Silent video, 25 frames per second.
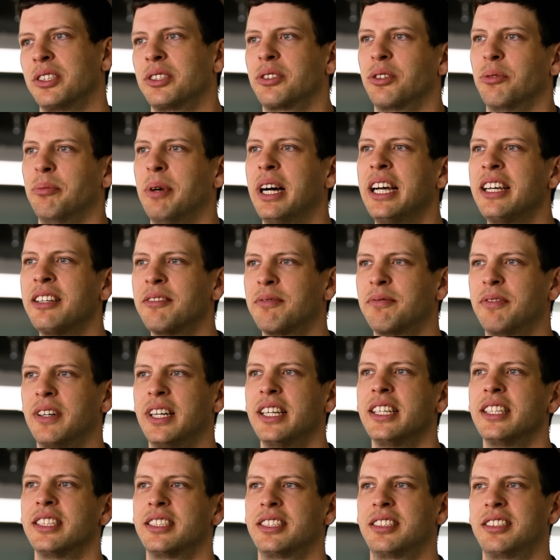So my
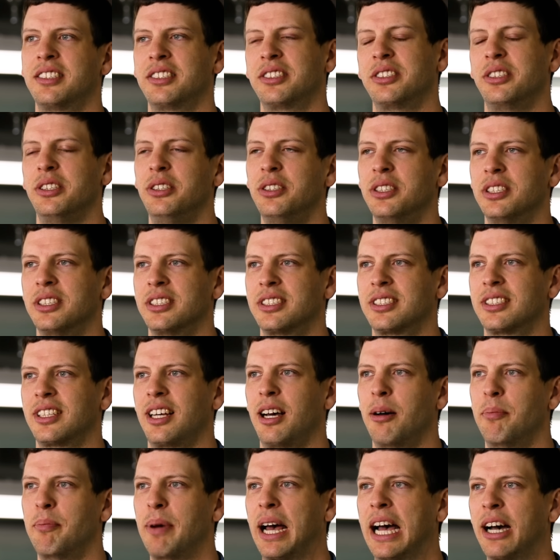advice to students
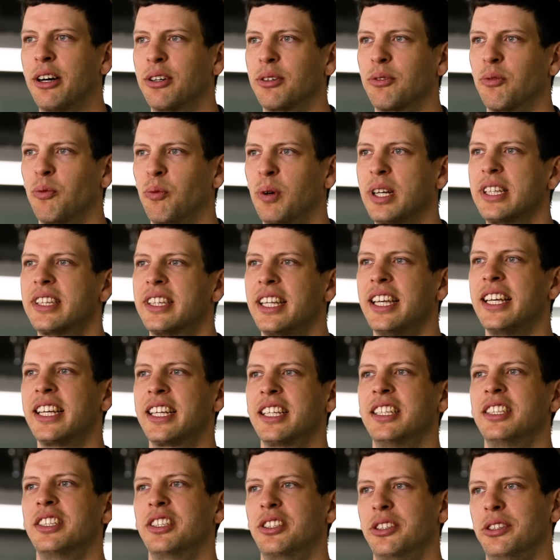about what they
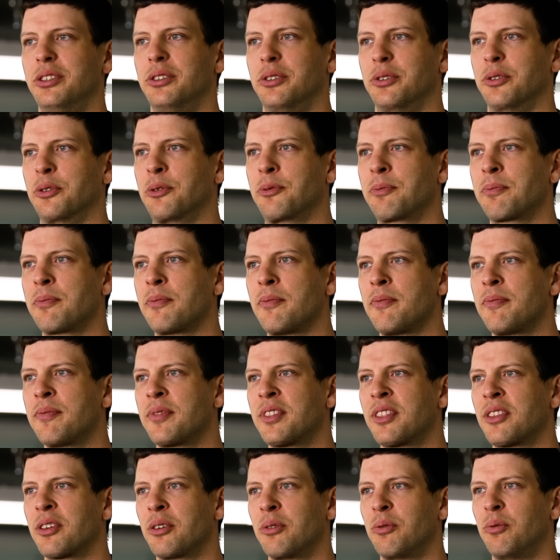can do
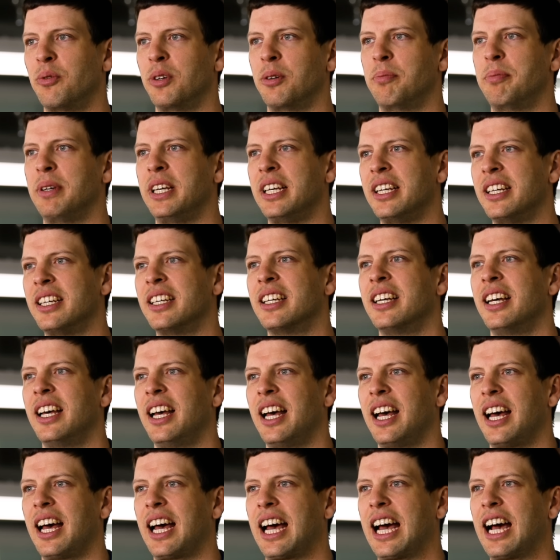would be,
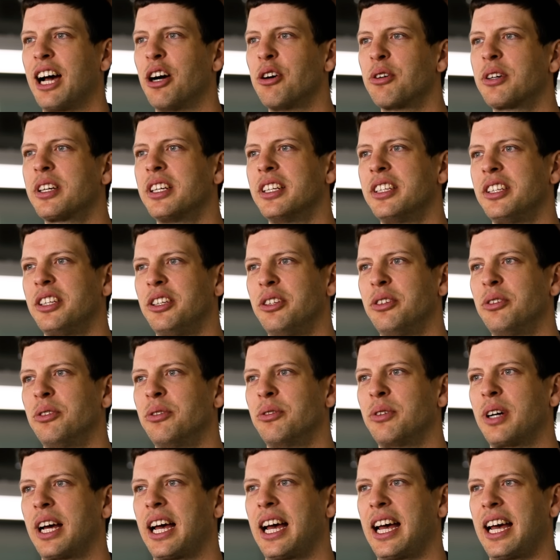how can
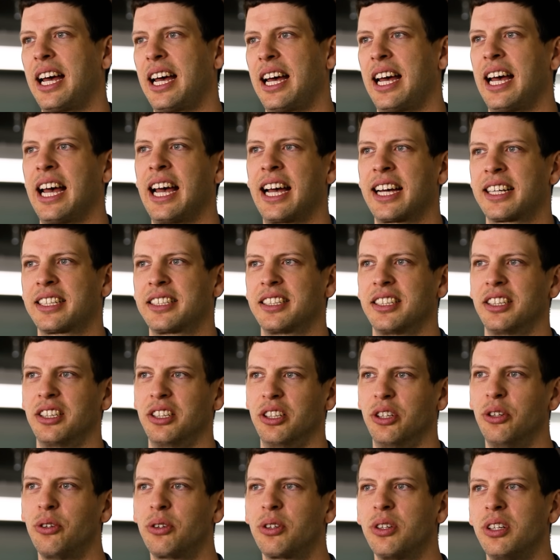you act
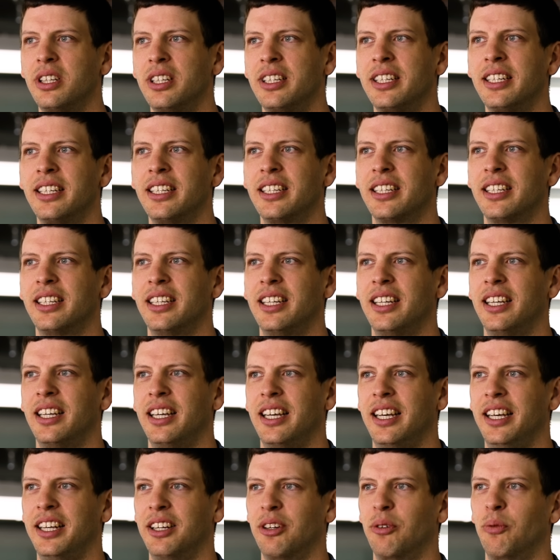locally
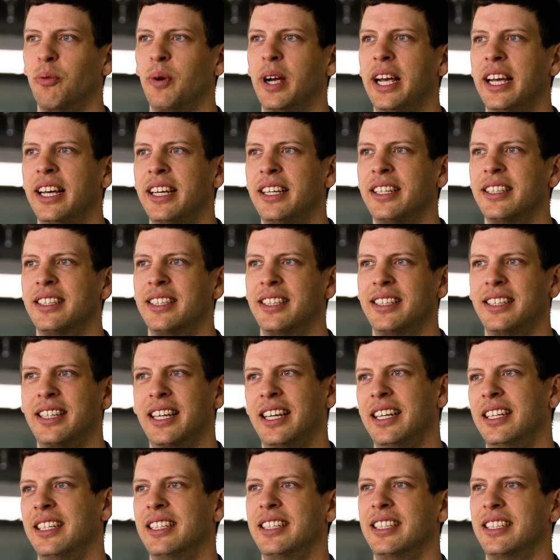in a way that
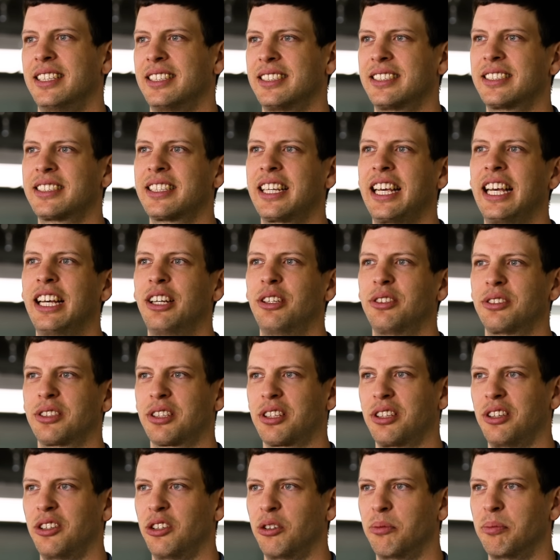then scales
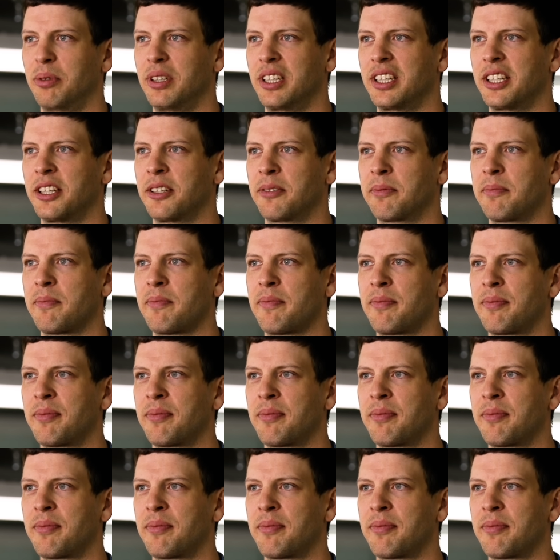globally?